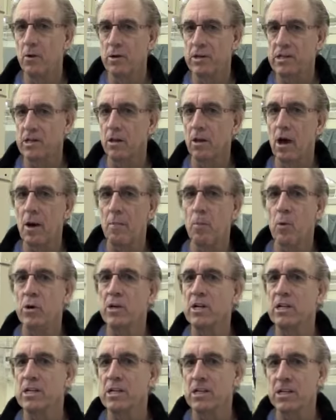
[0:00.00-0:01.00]
noticed a lot more
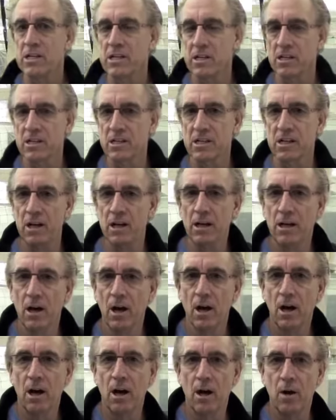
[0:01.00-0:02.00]
consistency
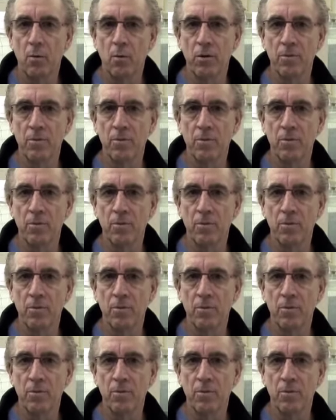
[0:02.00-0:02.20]
uh,